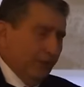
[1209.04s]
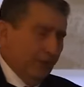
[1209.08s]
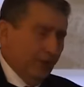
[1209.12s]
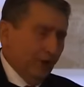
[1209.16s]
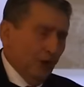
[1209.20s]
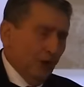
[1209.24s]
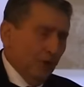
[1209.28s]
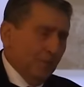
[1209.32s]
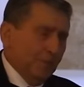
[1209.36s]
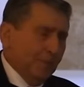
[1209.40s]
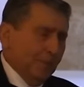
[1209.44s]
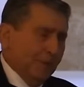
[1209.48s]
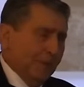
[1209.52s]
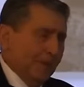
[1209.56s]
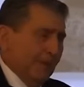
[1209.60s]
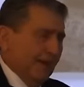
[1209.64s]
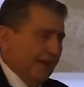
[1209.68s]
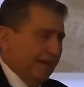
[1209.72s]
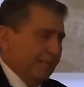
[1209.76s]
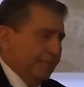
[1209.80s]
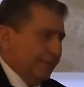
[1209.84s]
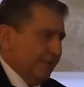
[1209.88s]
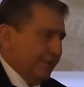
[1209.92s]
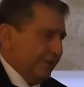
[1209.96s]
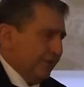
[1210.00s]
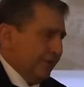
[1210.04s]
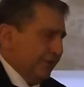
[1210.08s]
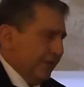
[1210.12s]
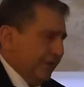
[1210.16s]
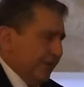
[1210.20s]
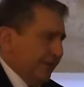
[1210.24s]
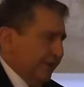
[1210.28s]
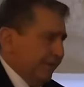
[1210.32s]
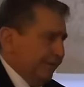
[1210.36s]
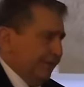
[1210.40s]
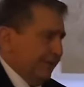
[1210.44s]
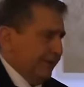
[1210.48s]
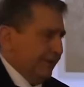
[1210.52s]
they opened up the
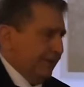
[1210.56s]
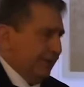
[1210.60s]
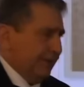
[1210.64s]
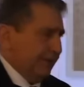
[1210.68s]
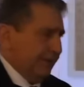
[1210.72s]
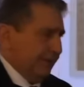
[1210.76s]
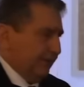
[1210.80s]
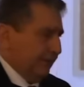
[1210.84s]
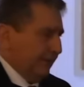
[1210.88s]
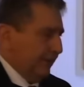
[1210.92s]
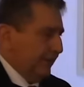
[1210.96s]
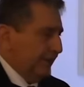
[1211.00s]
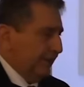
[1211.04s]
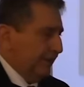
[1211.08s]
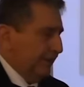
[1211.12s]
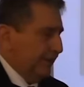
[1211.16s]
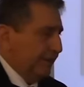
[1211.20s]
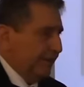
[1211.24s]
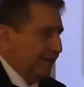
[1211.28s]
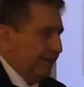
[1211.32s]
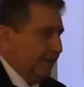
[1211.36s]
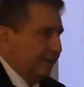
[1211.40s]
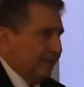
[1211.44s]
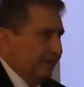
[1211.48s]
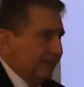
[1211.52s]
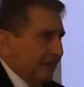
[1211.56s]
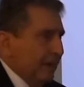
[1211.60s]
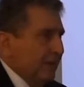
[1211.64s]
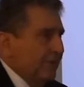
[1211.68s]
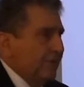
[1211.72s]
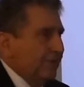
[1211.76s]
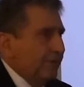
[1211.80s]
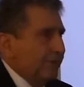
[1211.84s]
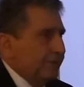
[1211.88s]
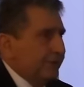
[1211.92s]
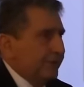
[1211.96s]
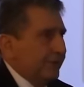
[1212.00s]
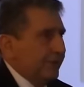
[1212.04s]
grave. The, the, the, they
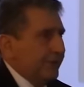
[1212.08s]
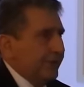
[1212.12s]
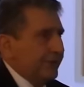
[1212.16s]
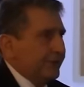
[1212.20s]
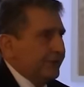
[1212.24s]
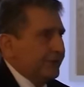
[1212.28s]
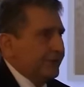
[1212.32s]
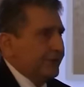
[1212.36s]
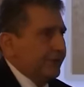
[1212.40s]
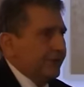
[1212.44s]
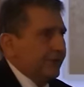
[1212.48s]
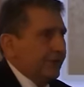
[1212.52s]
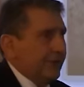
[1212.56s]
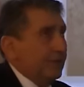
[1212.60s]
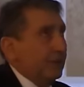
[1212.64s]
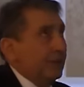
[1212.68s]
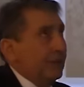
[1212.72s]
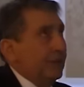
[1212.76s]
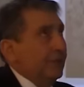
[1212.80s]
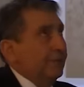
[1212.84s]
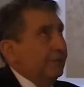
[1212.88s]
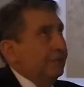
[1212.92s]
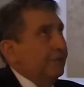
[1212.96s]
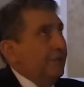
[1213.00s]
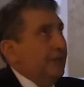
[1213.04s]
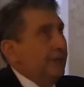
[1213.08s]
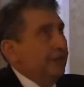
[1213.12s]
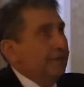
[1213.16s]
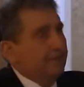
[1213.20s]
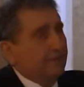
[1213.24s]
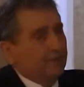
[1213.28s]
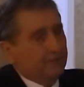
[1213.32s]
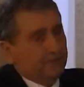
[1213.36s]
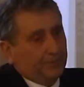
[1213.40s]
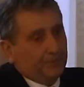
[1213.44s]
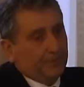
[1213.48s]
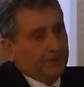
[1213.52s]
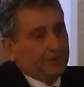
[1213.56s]
found the bridge. They climbed
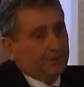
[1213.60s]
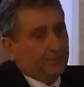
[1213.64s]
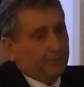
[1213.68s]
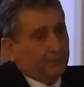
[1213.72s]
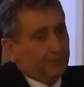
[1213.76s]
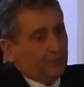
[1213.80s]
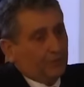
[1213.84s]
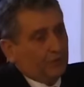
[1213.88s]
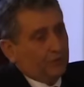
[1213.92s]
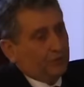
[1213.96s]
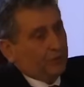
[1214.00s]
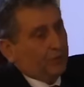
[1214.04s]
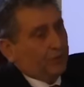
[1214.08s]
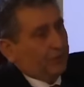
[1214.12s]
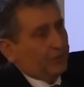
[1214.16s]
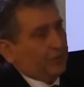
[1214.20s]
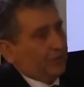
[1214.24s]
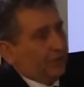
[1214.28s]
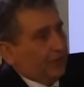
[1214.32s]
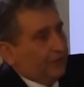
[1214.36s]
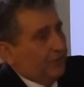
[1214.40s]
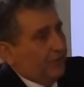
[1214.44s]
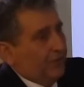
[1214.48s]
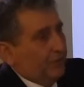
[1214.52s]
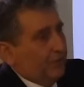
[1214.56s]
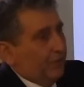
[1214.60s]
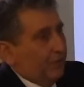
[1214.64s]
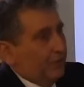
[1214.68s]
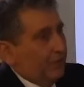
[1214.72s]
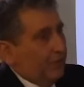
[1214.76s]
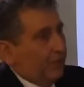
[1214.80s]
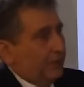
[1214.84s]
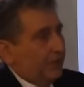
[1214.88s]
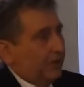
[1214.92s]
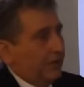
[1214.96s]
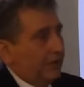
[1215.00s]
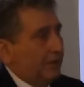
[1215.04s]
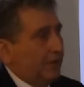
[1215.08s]
up. The bridge, of course, was covered
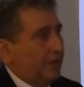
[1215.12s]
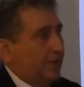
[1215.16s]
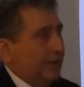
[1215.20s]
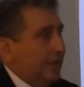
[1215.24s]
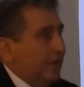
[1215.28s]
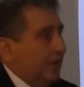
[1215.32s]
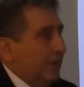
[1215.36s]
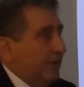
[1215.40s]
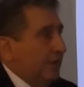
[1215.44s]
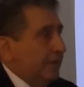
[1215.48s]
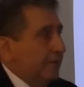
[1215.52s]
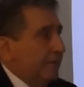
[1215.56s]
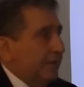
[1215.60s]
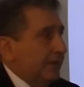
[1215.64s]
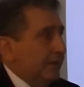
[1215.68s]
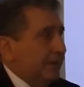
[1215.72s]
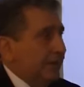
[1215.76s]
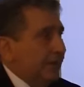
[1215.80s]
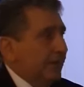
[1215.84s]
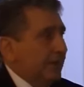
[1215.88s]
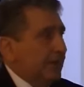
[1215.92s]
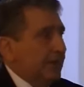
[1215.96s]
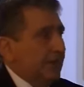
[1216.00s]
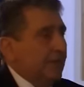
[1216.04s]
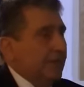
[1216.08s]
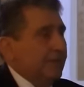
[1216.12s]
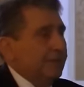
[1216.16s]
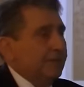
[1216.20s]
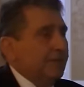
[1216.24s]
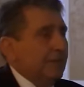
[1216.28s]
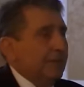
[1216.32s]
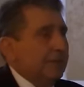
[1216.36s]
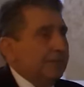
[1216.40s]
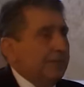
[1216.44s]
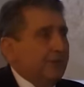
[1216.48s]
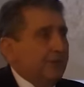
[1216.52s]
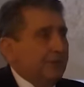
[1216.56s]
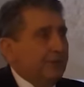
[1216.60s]
with dirt, but they
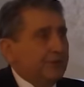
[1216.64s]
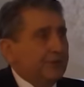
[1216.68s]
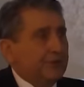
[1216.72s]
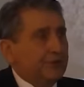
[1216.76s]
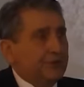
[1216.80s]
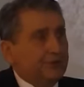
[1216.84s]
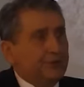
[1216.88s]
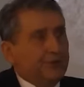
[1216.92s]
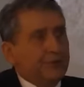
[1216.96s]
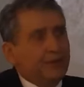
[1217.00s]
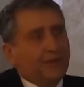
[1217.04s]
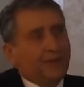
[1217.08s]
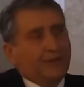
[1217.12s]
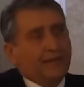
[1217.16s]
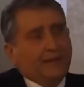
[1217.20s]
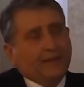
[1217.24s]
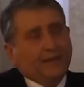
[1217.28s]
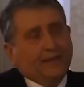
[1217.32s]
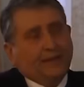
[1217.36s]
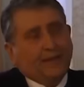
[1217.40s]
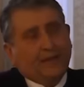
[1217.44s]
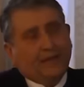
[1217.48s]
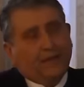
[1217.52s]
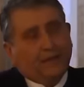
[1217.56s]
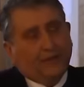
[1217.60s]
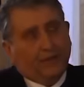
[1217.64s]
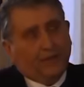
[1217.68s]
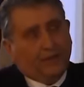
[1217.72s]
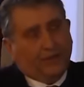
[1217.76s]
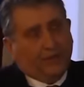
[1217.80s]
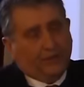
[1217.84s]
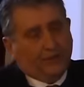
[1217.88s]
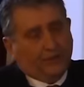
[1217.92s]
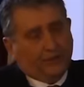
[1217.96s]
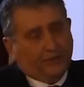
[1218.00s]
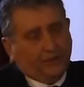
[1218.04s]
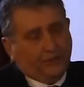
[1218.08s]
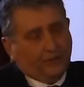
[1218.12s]
climbed up on a tree and they,
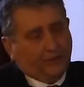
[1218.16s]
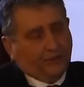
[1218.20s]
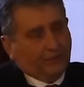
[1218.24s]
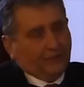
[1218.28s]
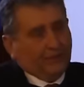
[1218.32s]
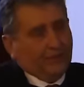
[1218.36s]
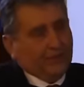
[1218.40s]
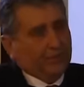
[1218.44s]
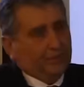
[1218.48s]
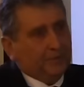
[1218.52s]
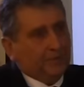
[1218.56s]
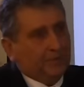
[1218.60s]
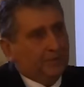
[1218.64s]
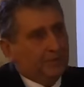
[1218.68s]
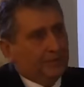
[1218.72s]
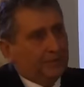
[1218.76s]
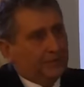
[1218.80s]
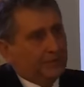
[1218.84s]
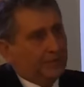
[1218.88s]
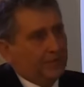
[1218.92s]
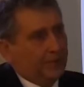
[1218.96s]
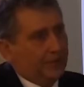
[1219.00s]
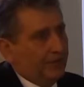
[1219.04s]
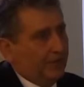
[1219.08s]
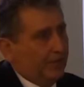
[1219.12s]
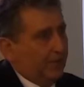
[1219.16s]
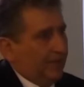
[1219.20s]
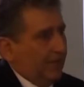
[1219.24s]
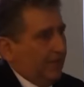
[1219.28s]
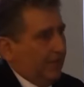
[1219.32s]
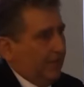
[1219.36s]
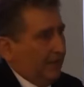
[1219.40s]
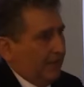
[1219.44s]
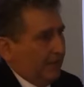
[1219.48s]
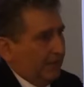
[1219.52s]
they, they were able to see